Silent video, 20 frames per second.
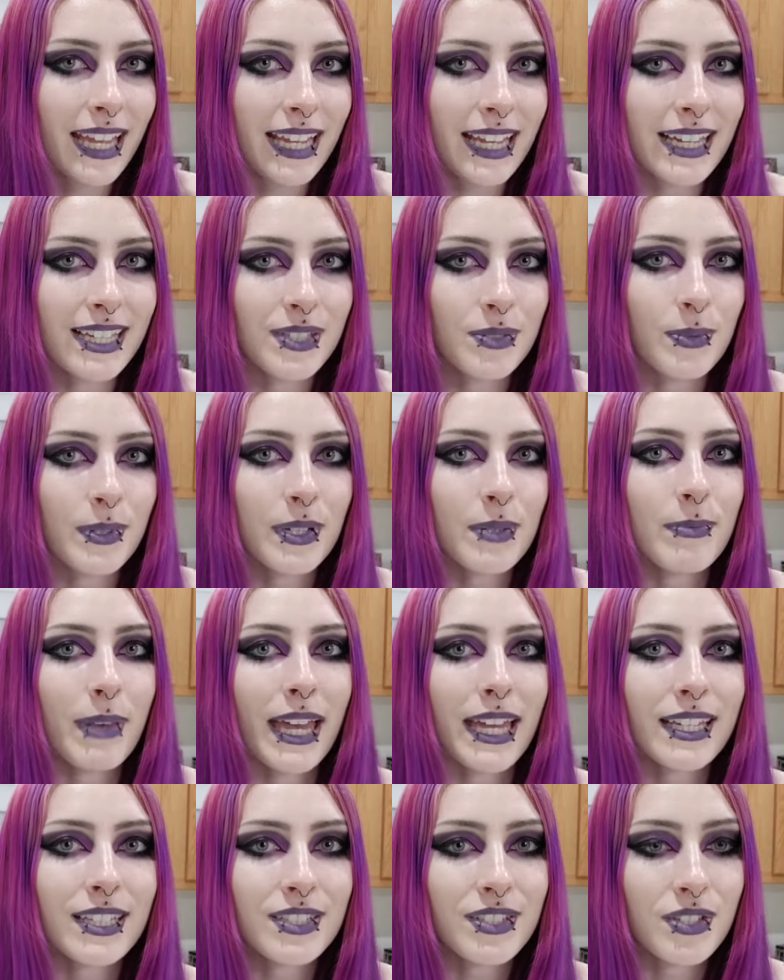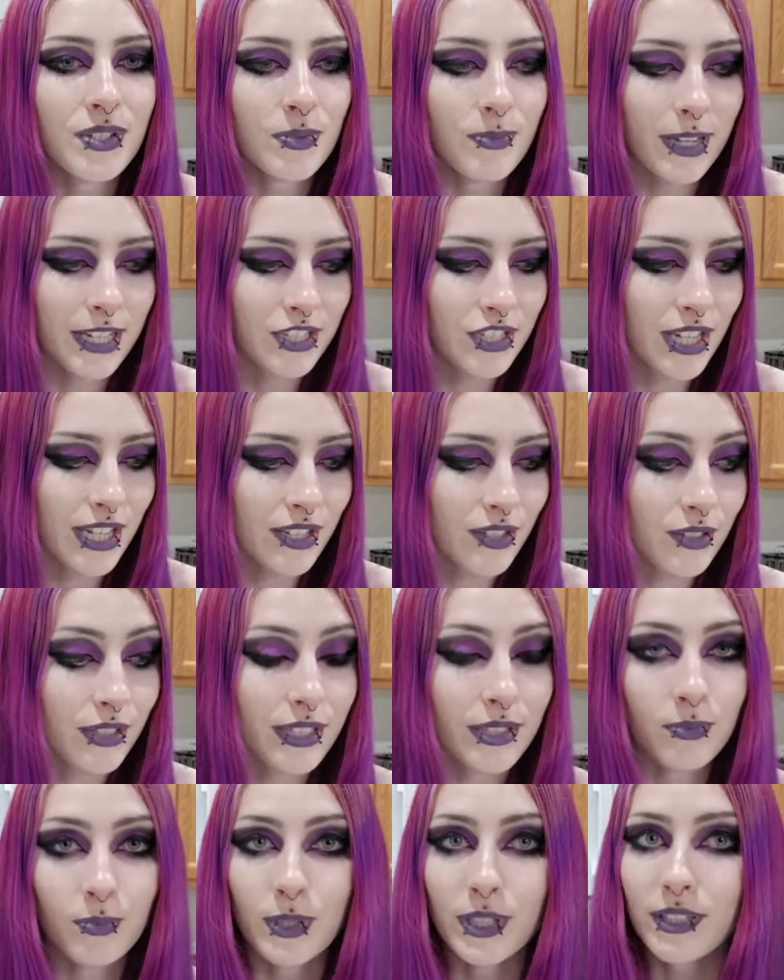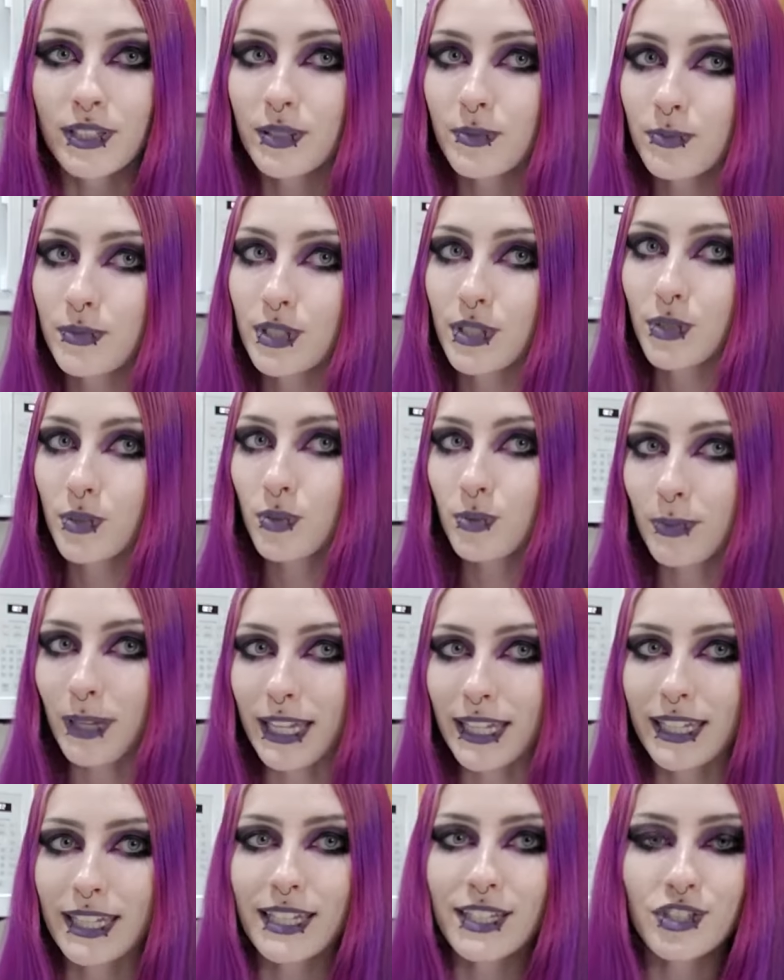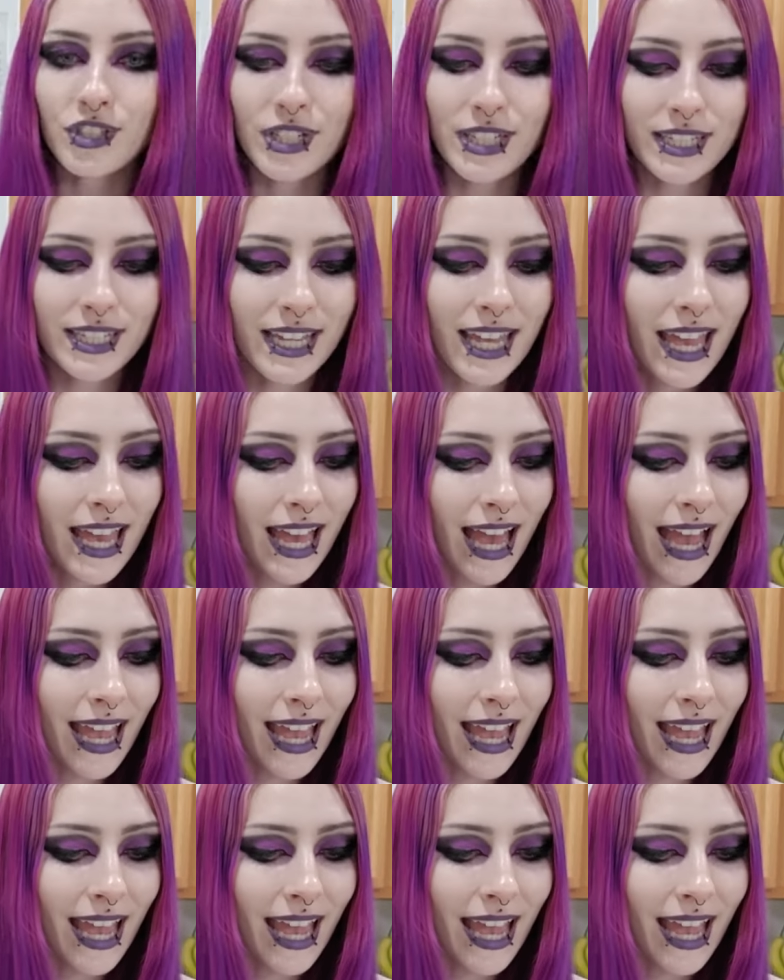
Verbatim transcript: Hi guys, welcome back to my channel and welcome to my kitchen.